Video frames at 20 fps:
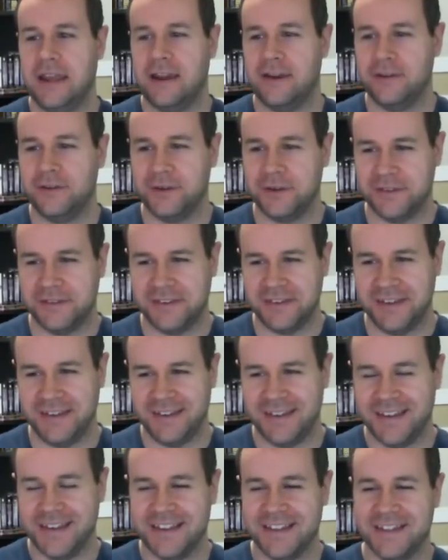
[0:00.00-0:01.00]
Now you can
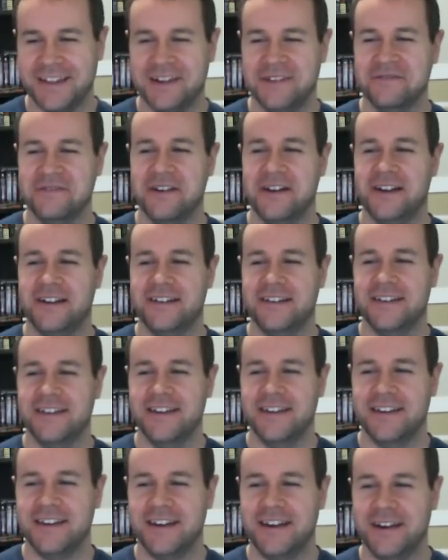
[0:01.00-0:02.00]
see that I've got
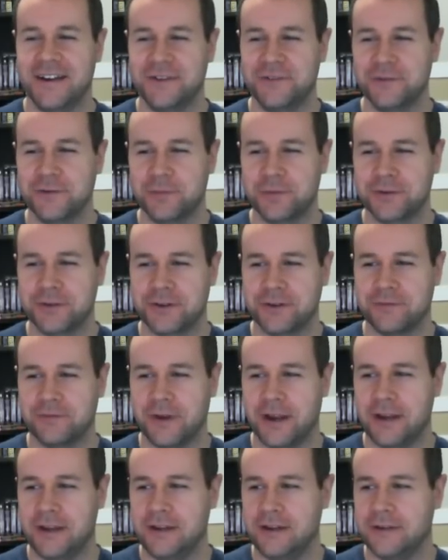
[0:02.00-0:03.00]
uh, Drupal shirt
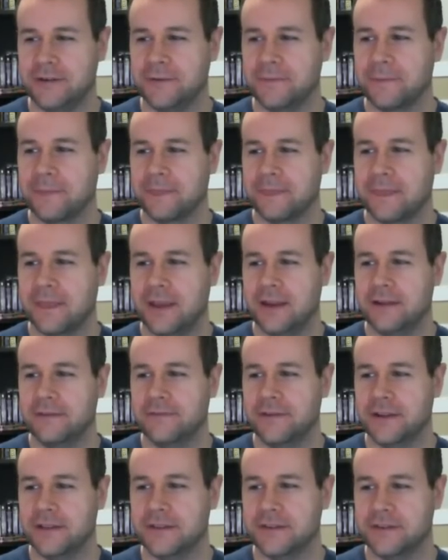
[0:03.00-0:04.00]
red here, and
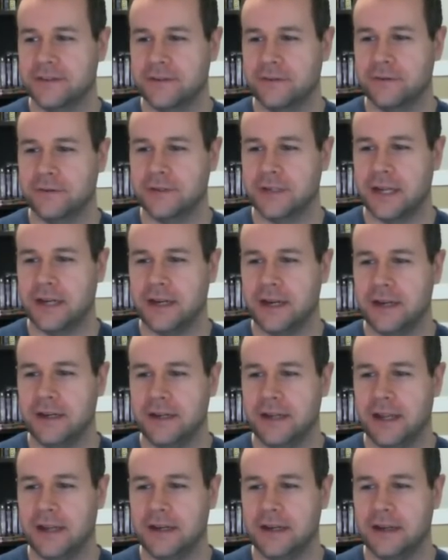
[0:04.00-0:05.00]
I've got this total
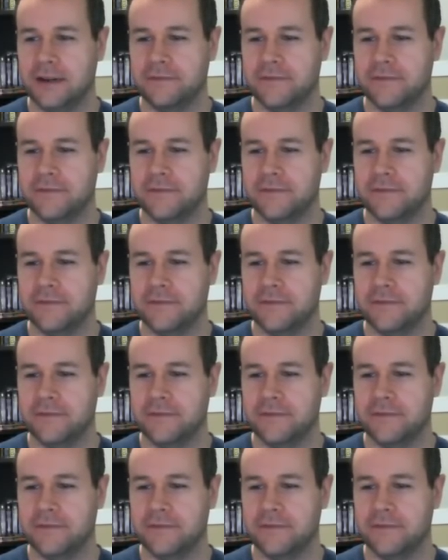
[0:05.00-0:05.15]
9.99.